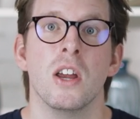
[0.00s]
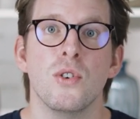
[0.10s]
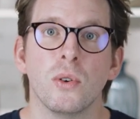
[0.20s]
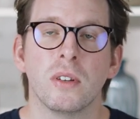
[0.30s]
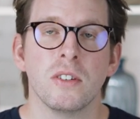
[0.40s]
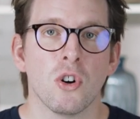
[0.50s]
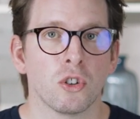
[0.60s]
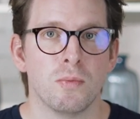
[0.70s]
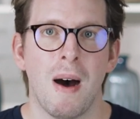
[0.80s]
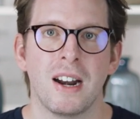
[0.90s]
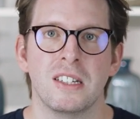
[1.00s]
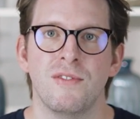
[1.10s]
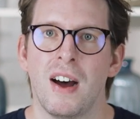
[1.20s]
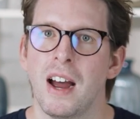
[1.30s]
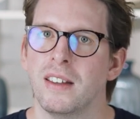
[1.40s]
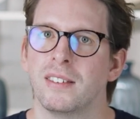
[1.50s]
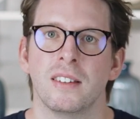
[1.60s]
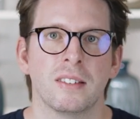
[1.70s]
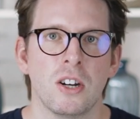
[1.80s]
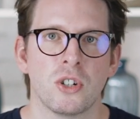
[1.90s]
using your smart device,
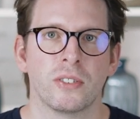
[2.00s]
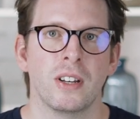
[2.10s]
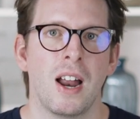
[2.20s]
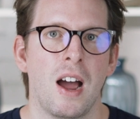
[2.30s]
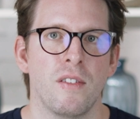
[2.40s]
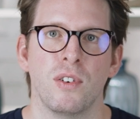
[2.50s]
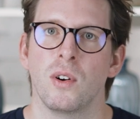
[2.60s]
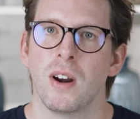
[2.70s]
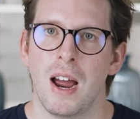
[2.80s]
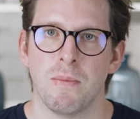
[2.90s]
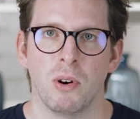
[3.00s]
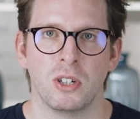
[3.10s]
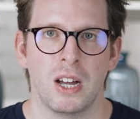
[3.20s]
such as an iPhone, iPod